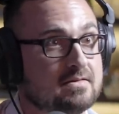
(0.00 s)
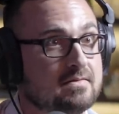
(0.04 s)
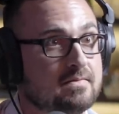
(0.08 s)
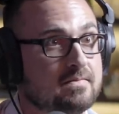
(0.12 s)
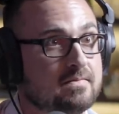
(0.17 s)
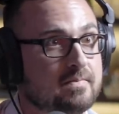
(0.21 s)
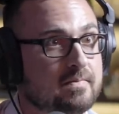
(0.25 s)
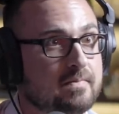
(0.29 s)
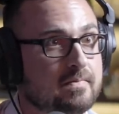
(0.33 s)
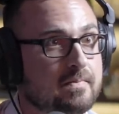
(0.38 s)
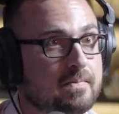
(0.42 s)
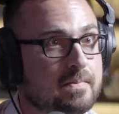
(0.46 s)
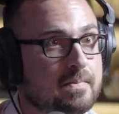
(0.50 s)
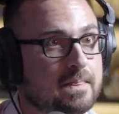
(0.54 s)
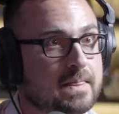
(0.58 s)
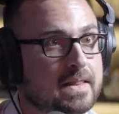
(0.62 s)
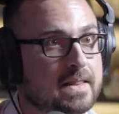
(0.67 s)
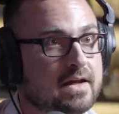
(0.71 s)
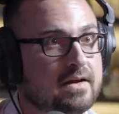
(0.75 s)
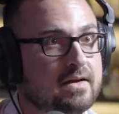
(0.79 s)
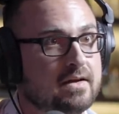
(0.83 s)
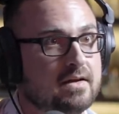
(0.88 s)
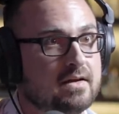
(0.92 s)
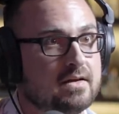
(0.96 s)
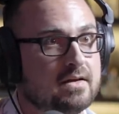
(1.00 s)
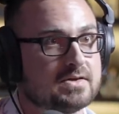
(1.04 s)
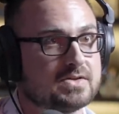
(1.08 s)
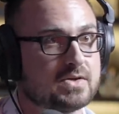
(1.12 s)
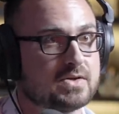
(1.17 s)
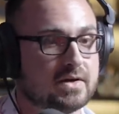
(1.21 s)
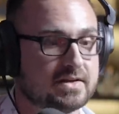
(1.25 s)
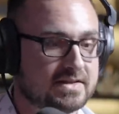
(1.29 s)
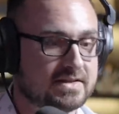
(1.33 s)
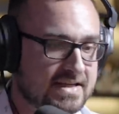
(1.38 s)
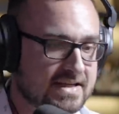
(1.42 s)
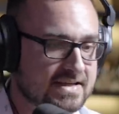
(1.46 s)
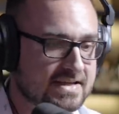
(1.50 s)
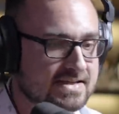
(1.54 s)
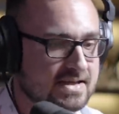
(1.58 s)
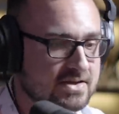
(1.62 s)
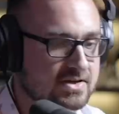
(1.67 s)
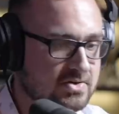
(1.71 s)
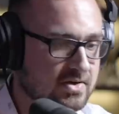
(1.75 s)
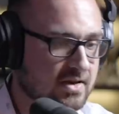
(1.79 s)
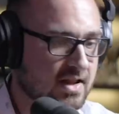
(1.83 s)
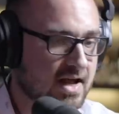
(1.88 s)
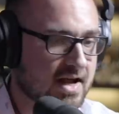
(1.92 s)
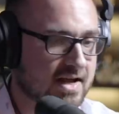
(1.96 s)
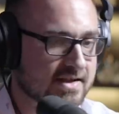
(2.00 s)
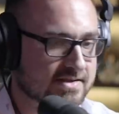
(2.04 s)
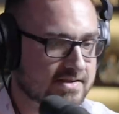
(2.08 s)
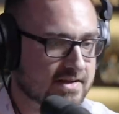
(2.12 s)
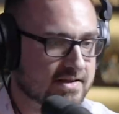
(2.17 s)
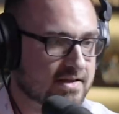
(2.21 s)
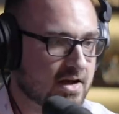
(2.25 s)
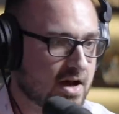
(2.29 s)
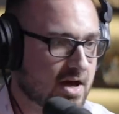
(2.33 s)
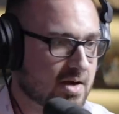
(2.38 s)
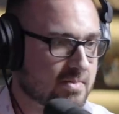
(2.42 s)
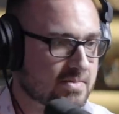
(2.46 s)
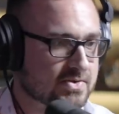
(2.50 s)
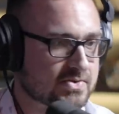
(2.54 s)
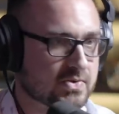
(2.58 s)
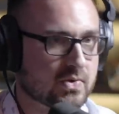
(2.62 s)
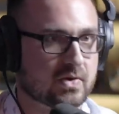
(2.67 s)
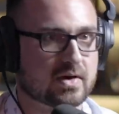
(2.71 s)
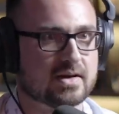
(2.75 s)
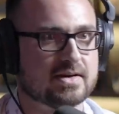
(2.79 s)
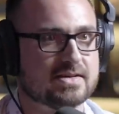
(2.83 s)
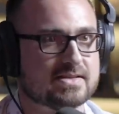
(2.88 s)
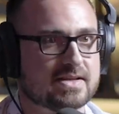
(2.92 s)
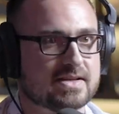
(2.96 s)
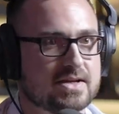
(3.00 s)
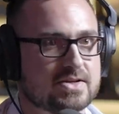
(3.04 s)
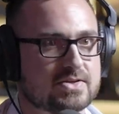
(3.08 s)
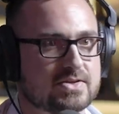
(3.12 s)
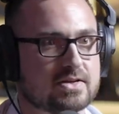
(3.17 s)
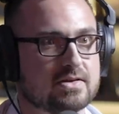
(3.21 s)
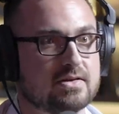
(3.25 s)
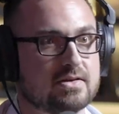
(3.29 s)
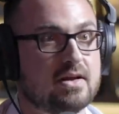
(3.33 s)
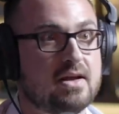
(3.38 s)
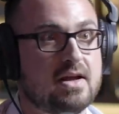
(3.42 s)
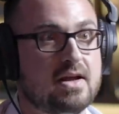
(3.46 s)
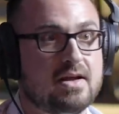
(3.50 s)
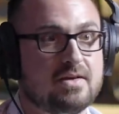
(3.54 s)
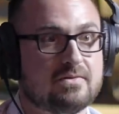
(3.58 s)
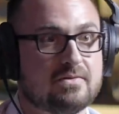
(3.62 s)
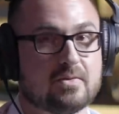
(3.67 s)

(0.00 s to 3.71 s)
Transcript: What is a D A O? So a decentralized autonomous organization.